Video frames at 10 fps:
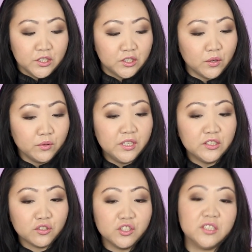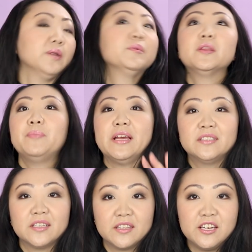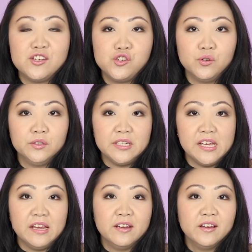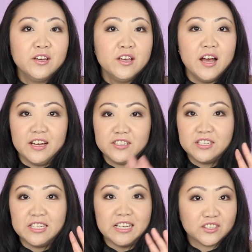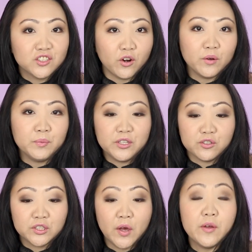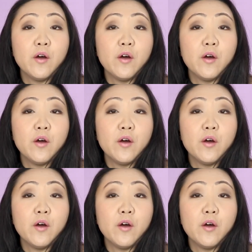So these are just some of the basic things you'll need uh, to get started with your sewing.